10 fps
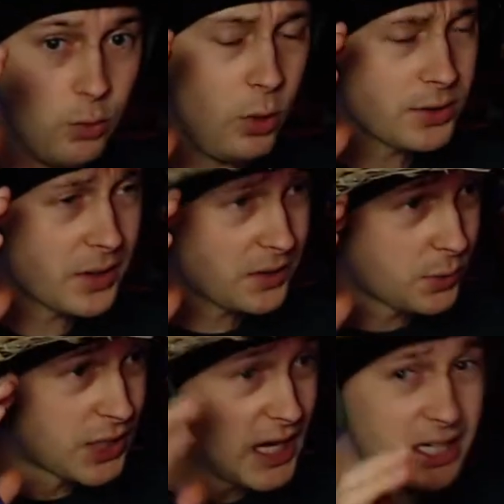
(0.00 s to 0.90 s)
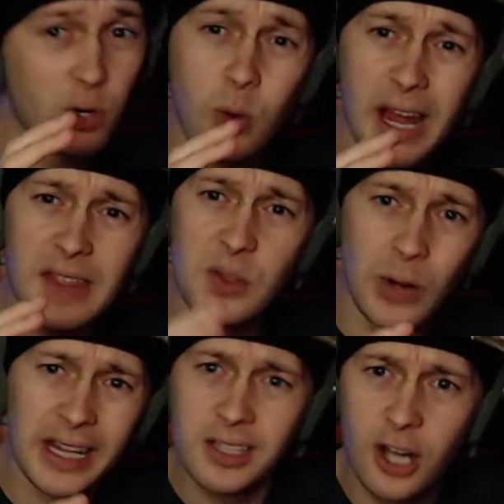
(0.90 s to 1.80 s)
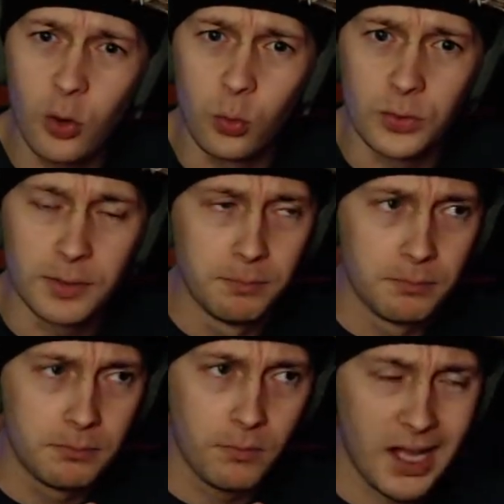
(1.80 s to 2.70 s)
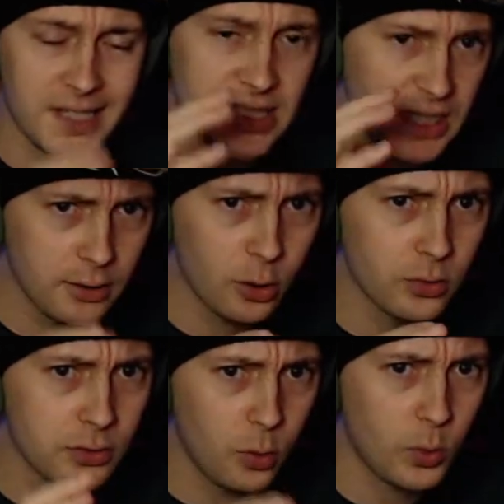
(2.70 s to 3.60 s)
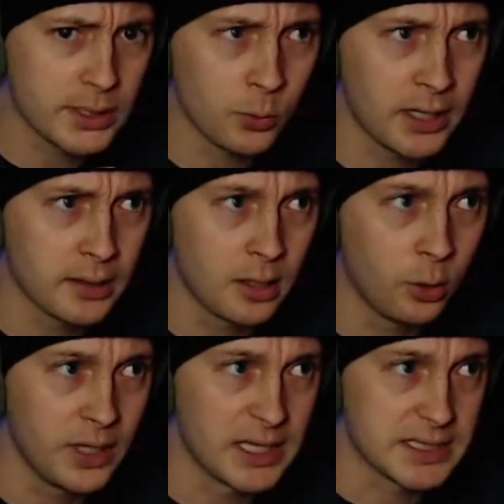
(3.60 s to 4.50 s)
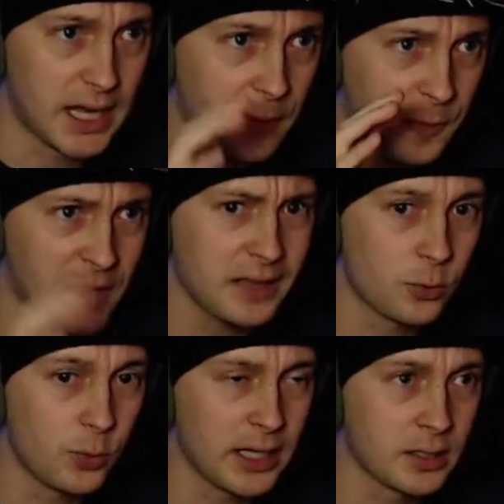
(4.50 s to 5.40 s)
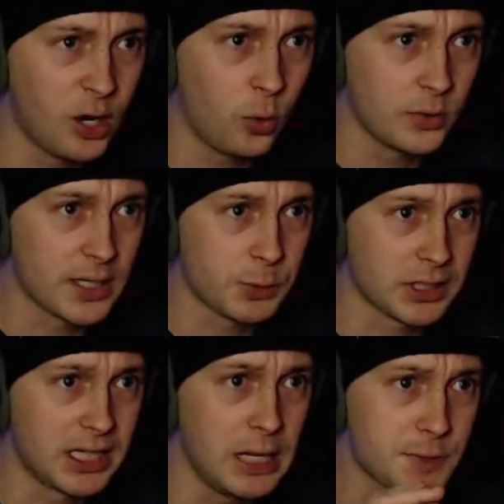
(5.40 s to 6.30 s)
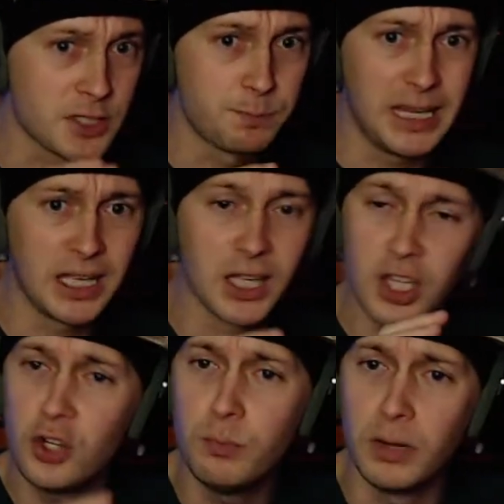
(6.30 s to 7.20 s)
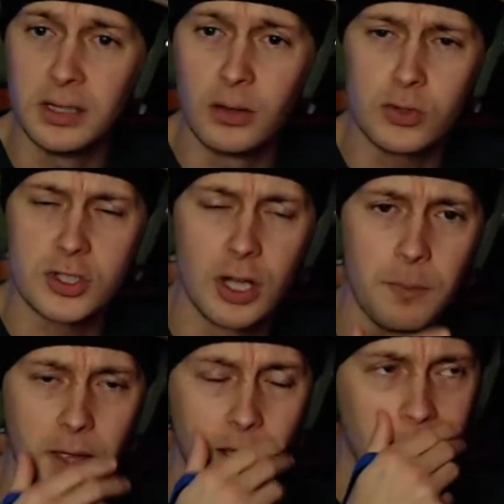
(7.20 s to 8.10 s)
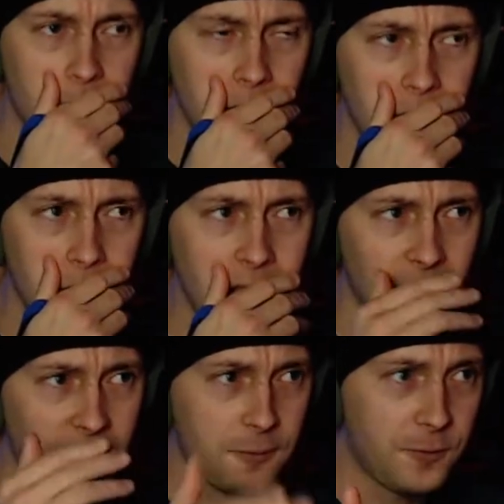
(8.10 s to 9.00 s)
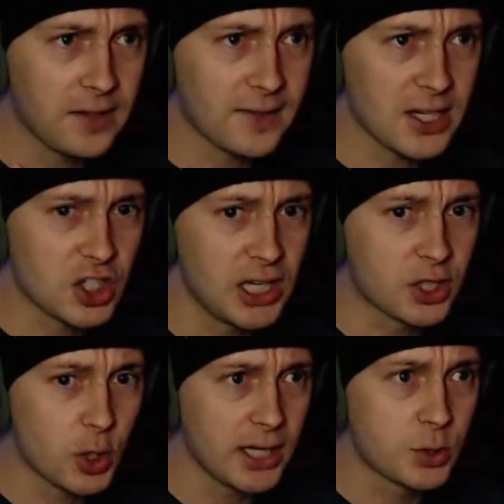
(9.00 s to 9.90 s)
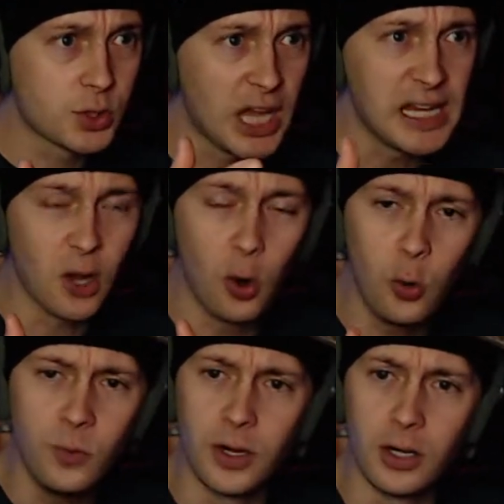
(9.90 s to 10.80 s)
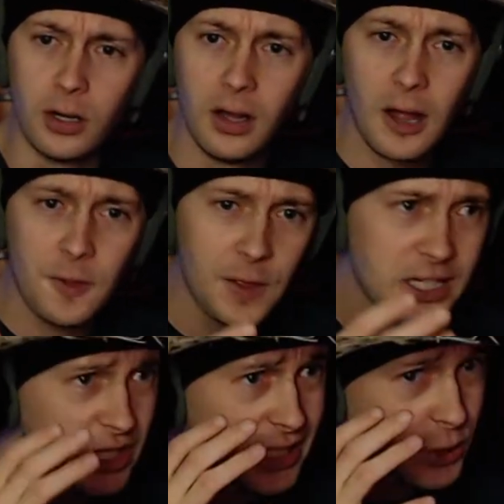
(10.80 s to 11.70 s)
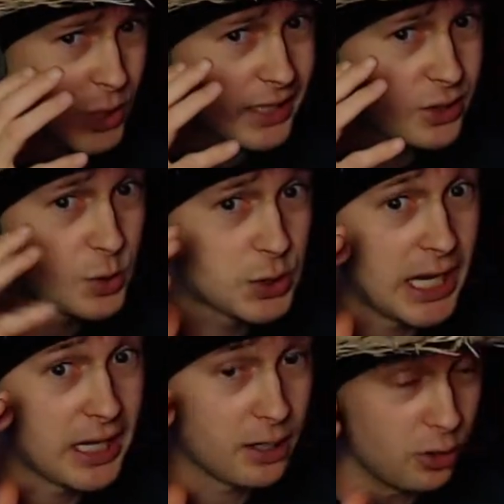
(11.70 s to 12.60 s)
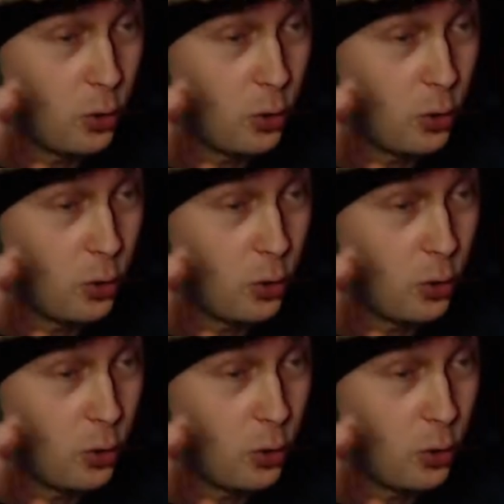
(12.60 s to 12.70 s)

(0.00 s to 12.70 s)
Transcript: wanted to take away the red code. I still don't know what the red code is. I think the red code is what keeps us being human or something. It feels like she tried to take over. I think she tried to take